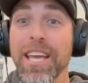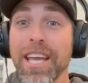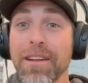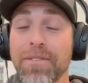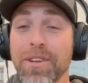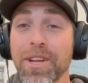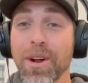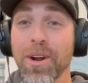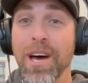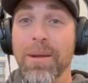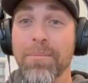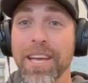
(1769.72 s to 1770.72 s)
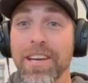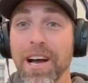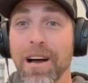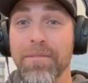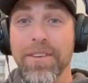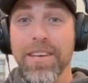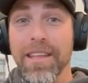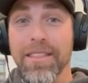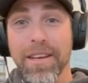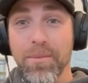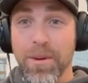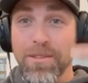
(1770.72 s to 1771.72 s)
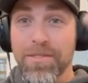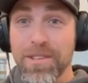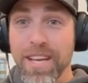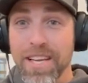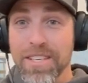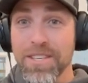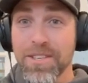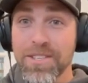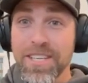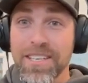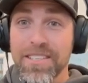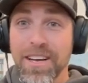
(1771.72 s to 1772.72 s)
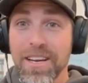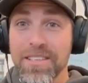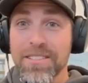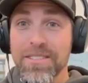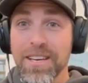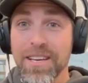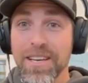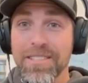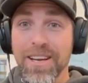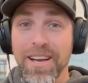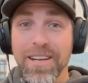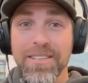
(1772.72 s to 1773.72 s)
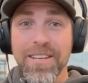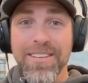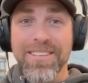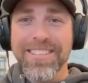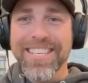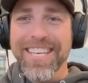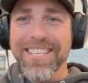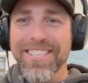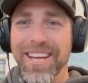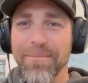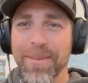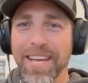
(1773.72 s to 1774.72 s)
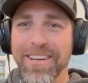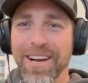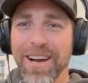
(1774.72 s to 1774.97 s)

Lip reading: And if you don't know how to make coffee, I think one of you guys on your TikToks teach how to make coffee.